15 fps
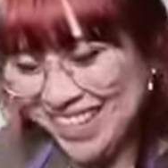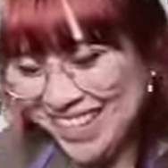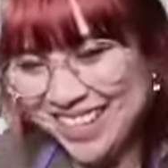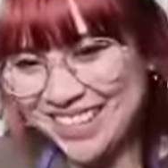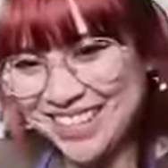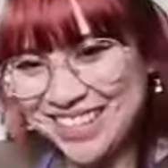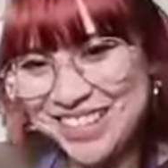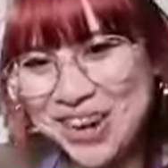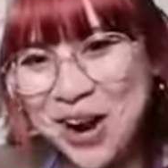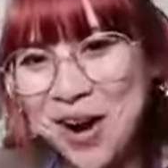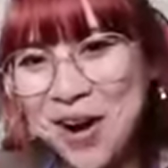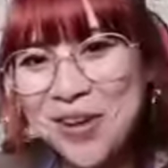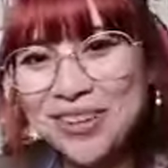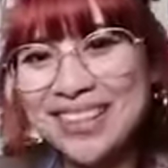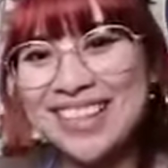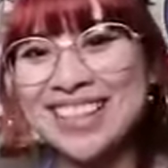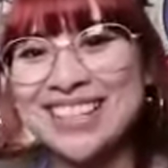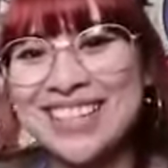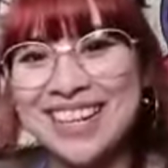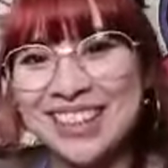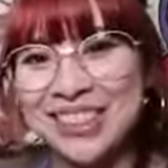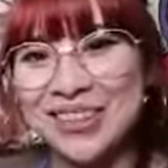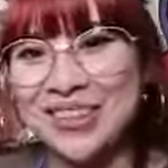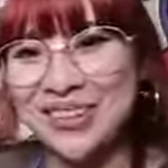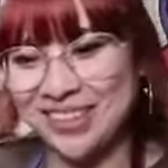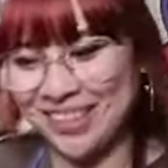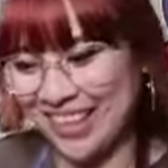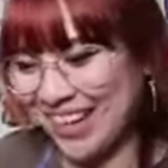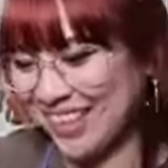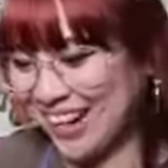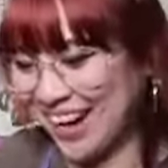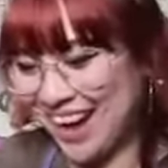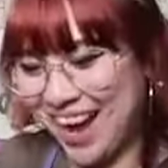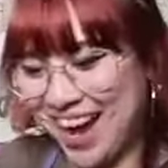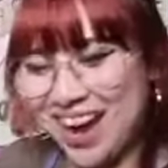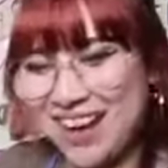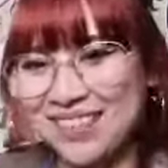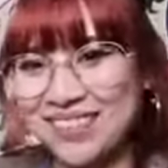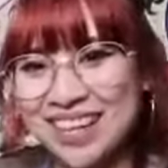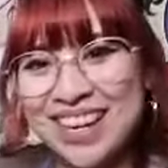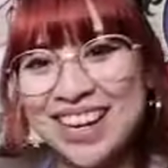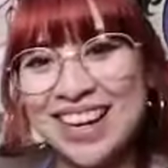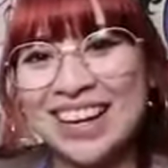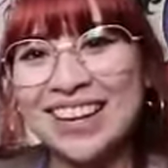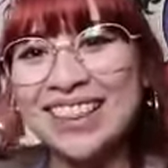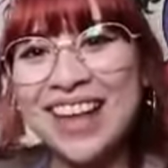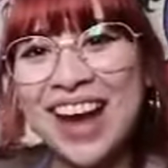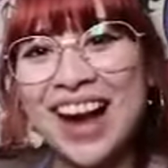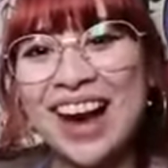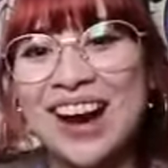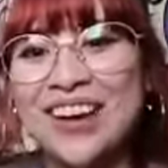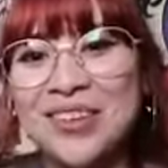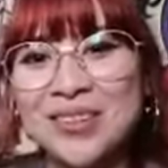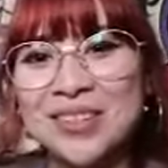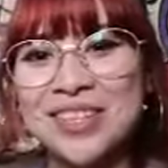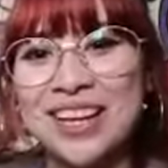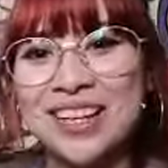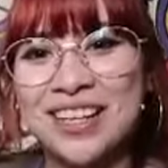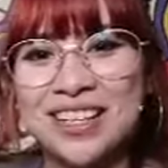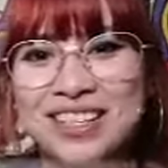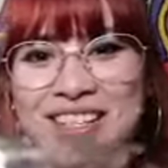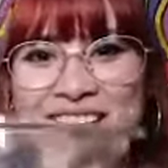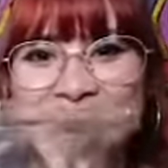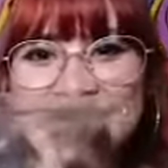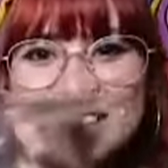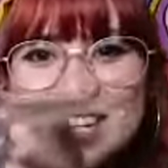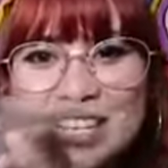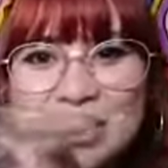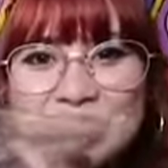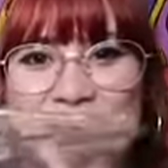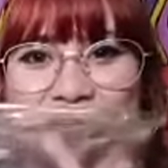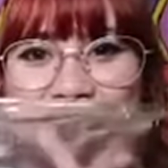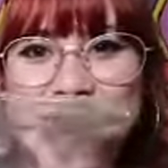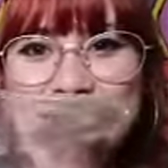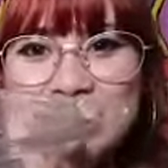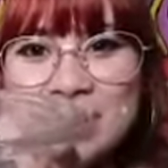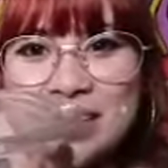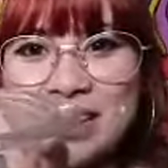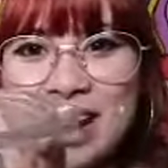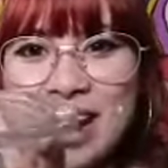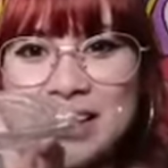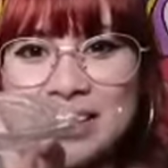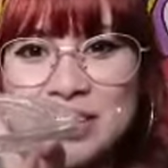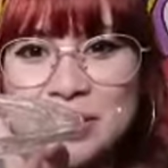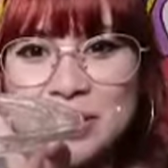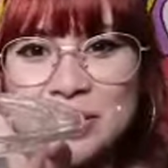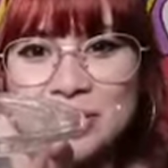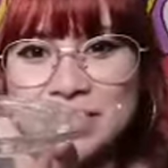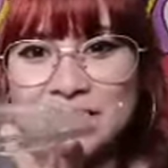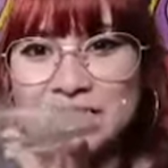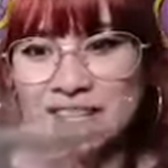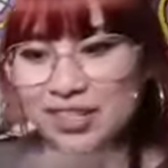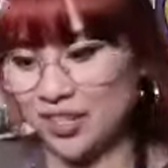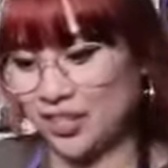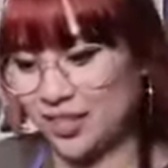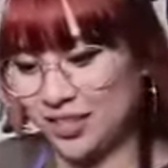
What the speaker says: This is the only see-through thing that I have in the house, and it's a see-through casserole dish.